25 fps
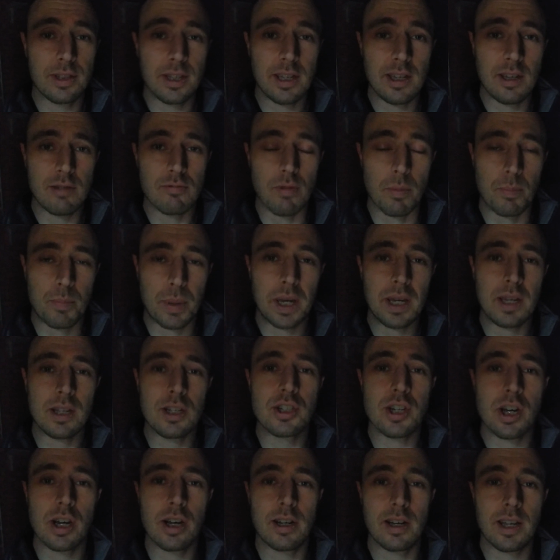the repeat
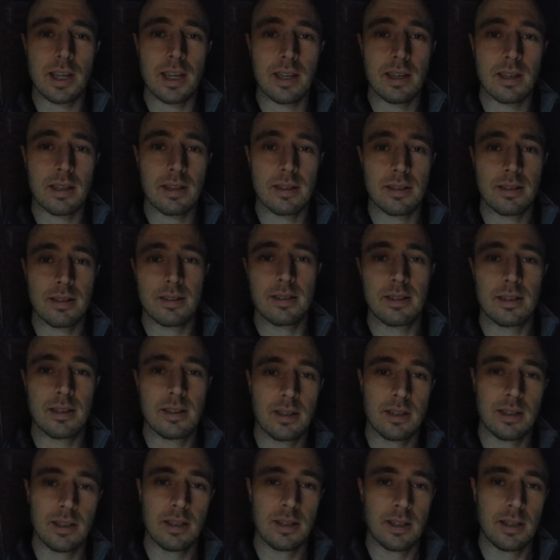journey
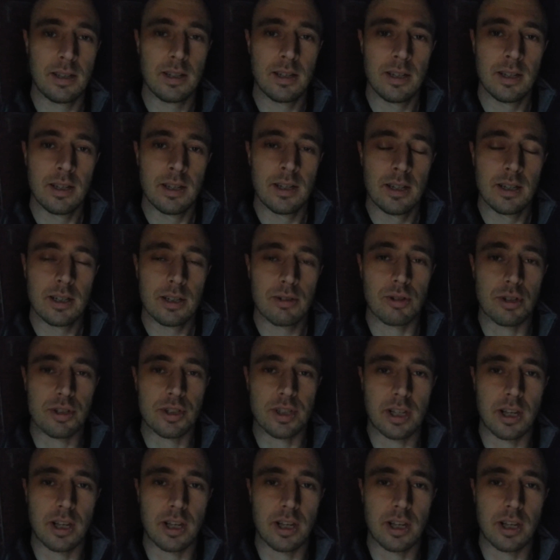across